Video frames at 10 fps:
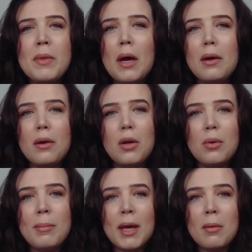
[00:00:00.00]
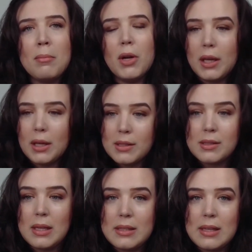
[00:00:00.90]
I don't know, we're making money, it's
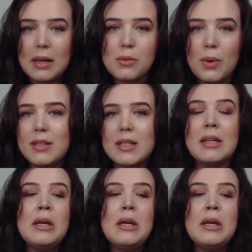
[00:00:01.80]
X, Y, and Z.